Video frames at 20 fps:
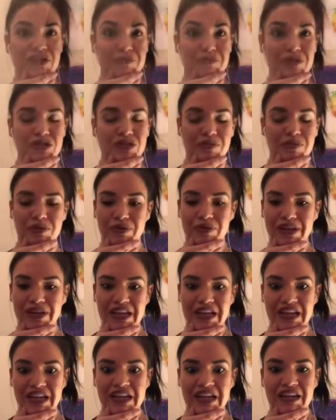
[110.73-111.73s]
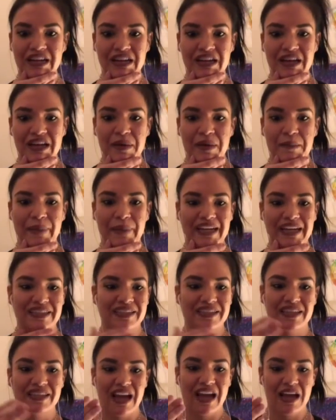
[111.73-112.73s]
WWE.
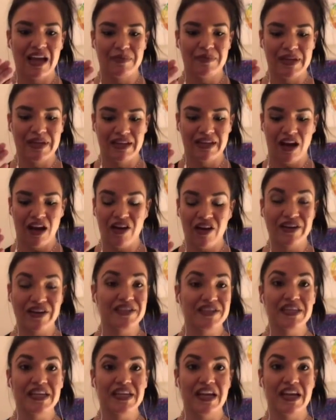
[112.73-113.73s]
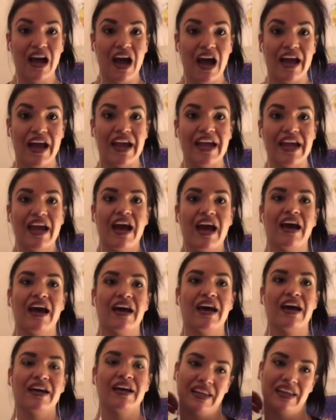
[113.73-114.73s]
But I mean, honestly, I
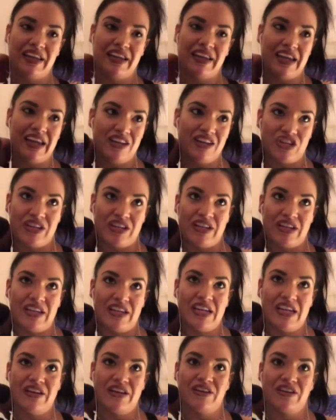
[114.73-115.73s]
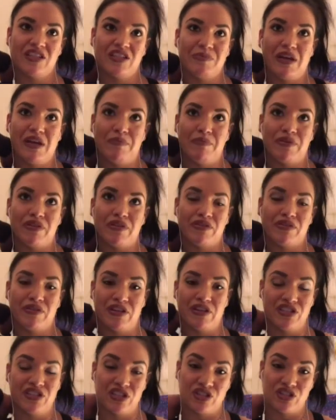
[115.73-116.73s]
had an agent and he hooked me up with
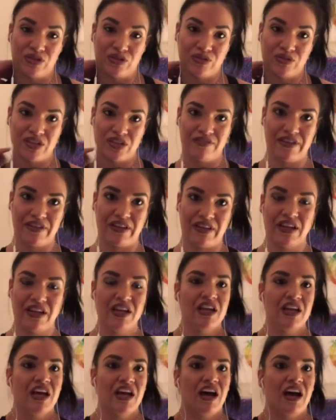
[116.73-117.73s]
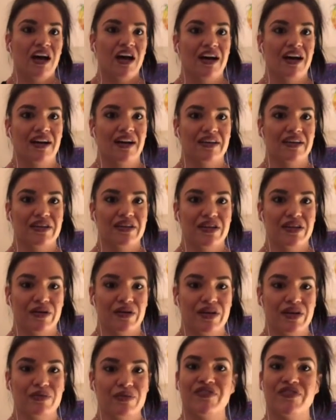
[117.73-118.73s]
Krista Joseph, and you
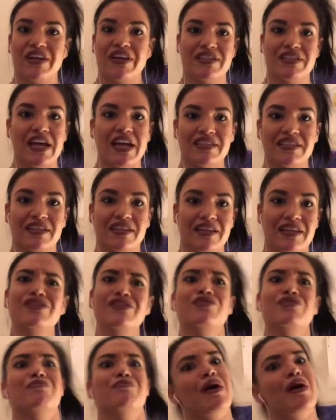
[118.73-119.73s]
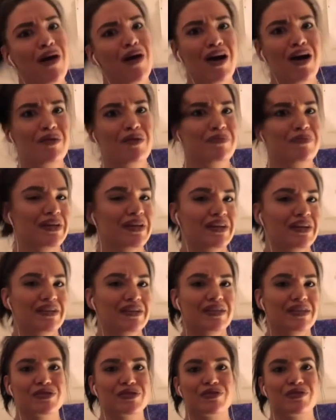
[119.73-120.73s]
know, he was fantastic, and he knew my mom
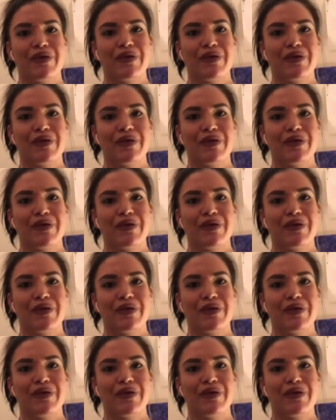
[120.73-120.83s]
because he was a